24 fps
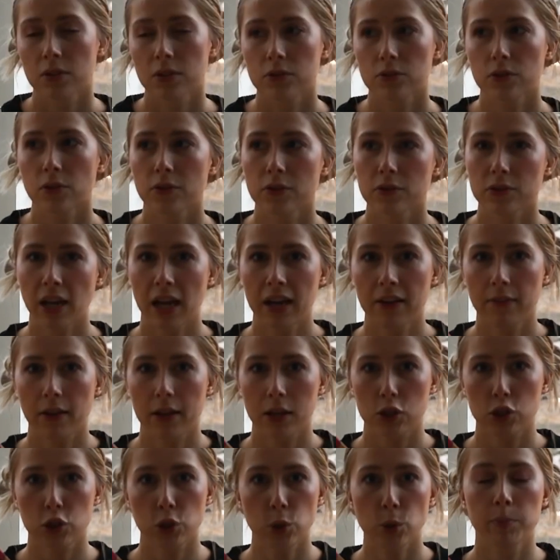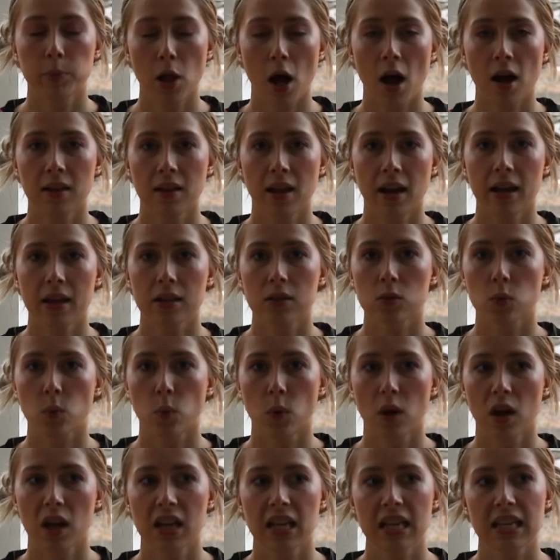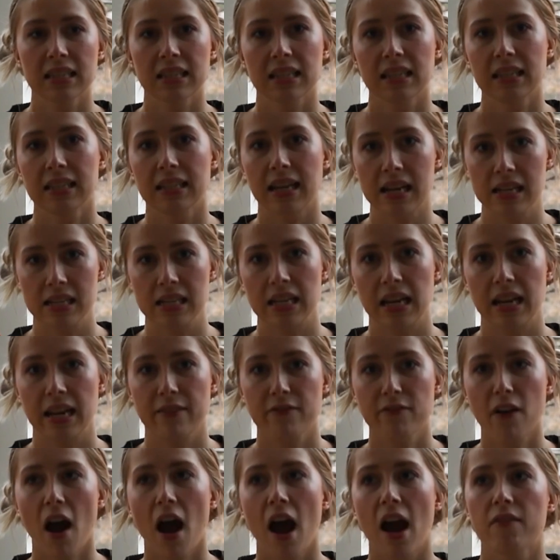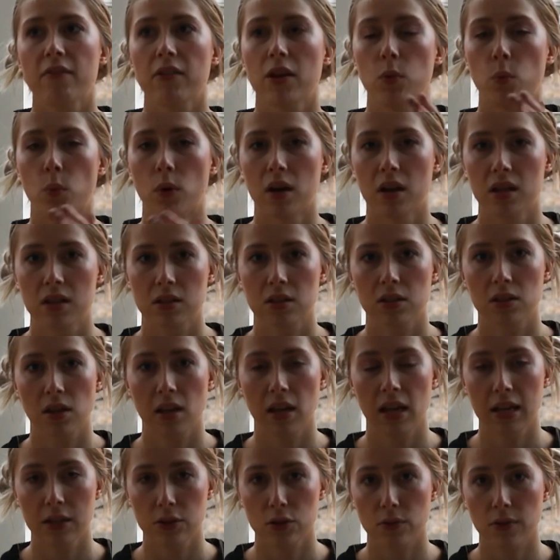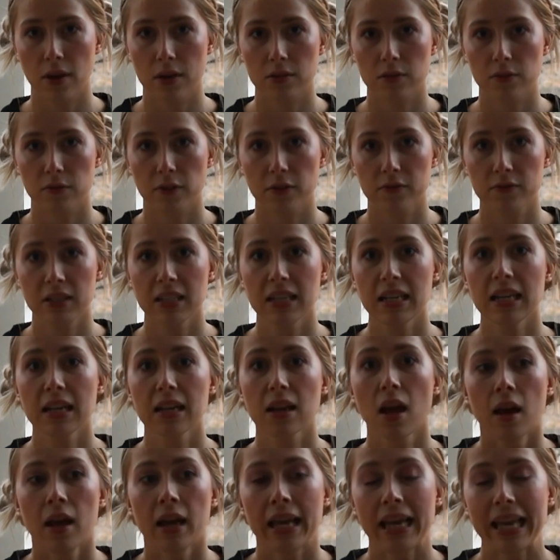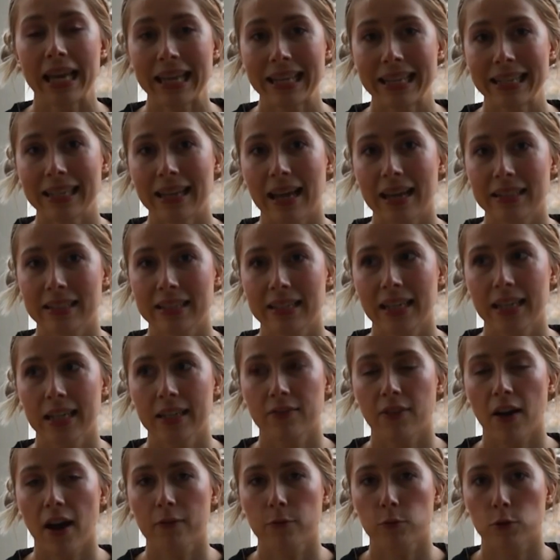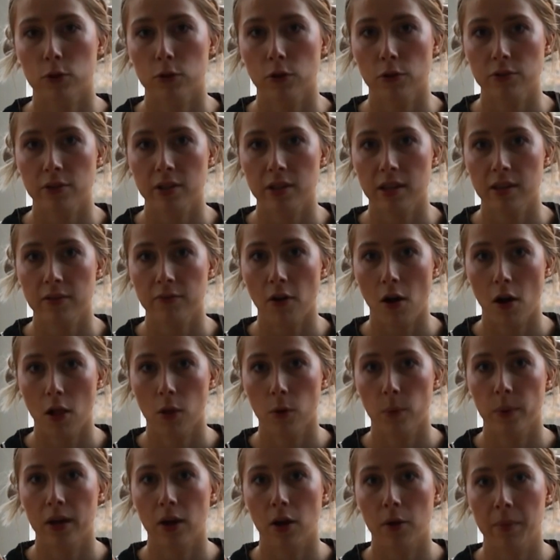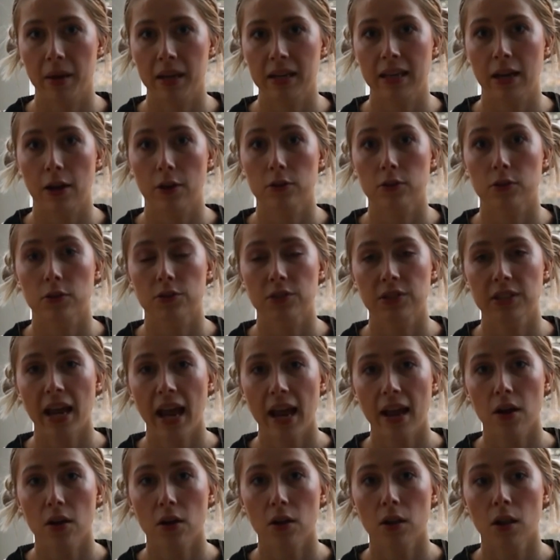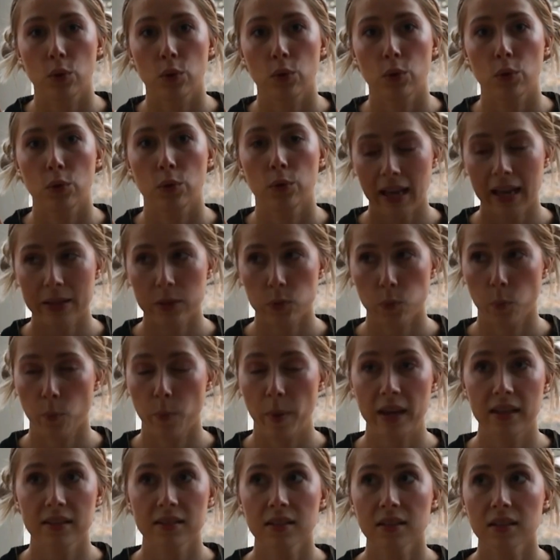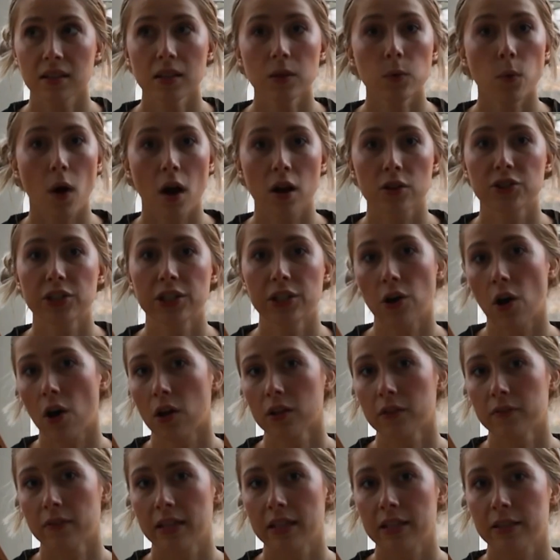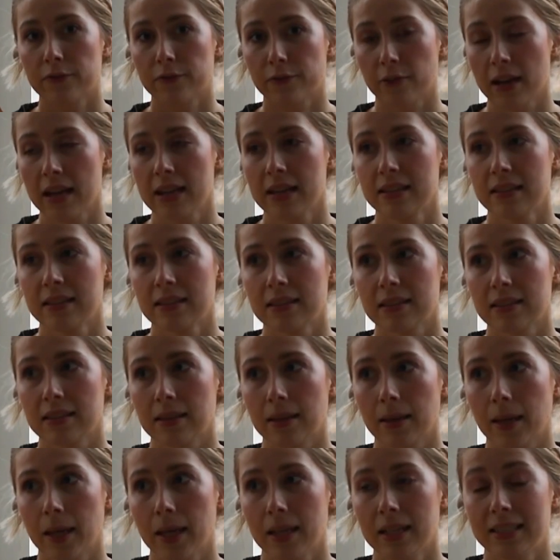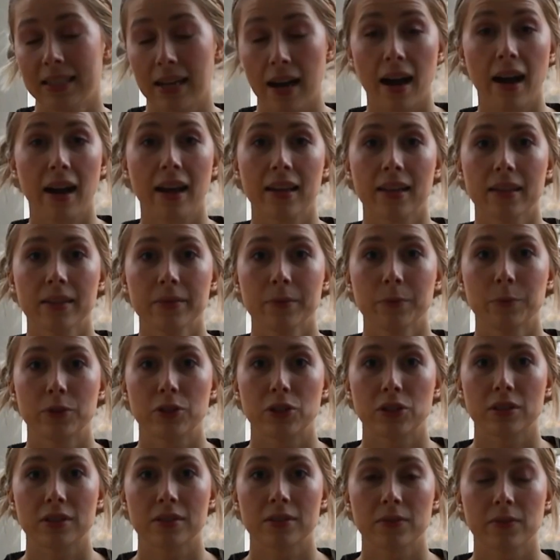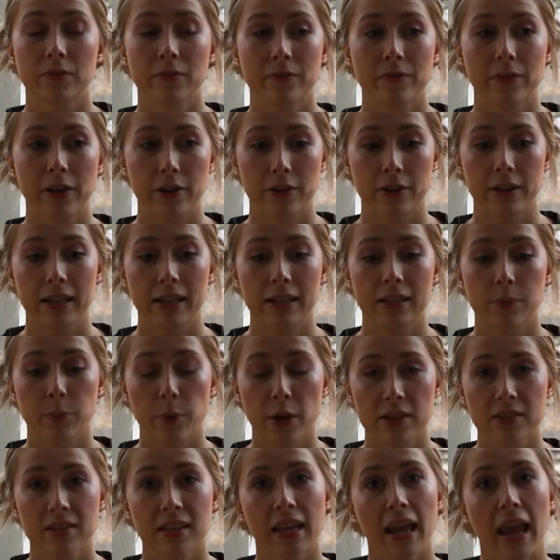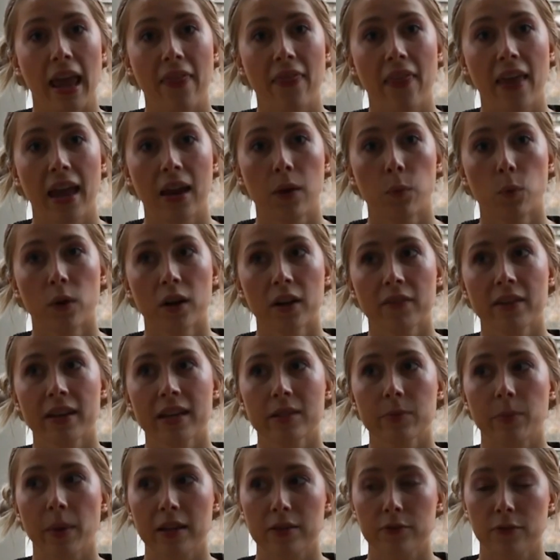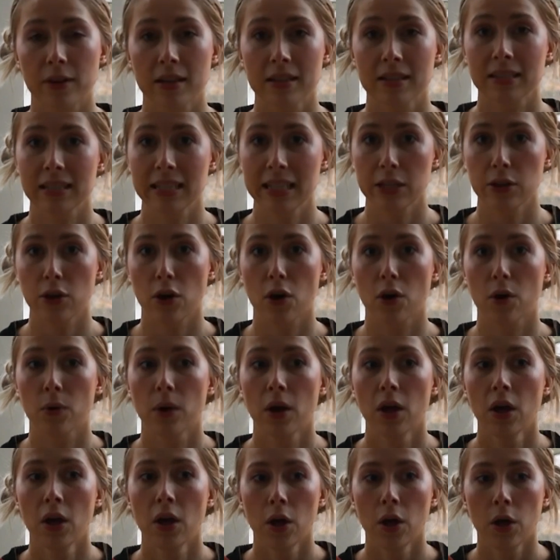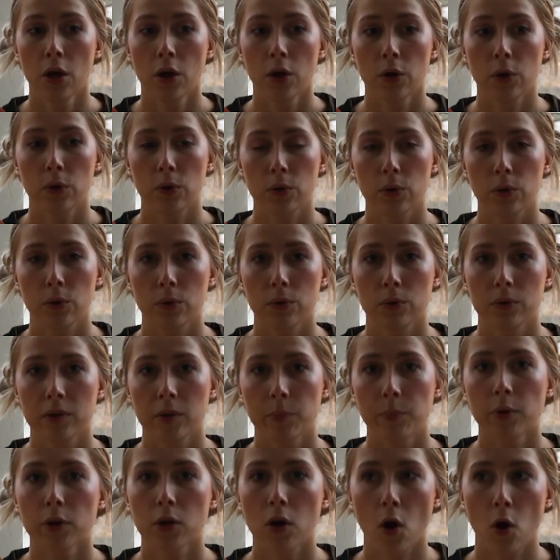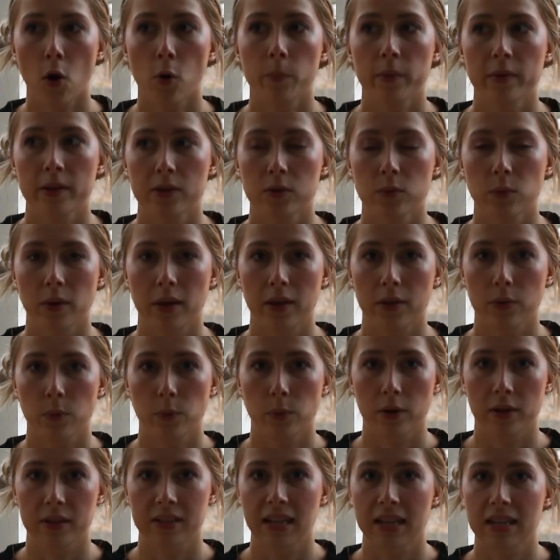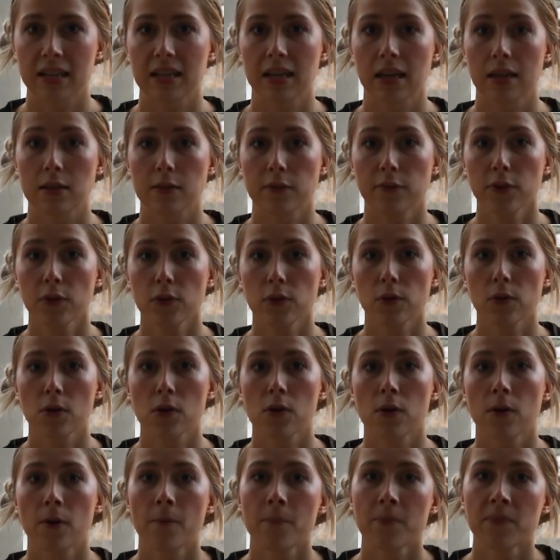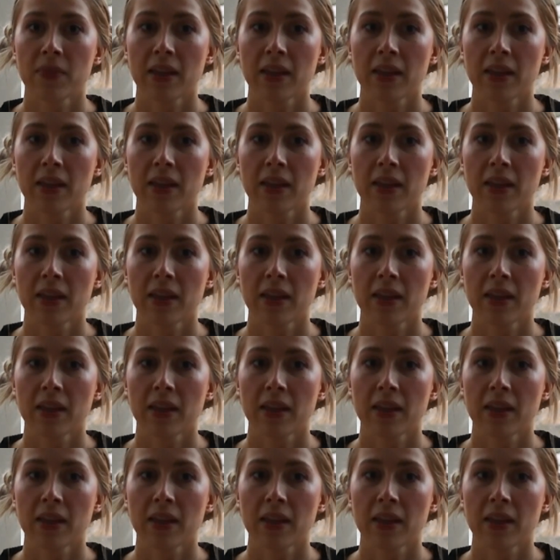So there's kind of like two plot lines. One is in 1985 and one is in 2015. In 1985, we're closely following our main character, Yale, who is basically watching all of his friends die, which is very depressing. And then one of his best friends, Nico, who the book opens with, we're attending his funeral.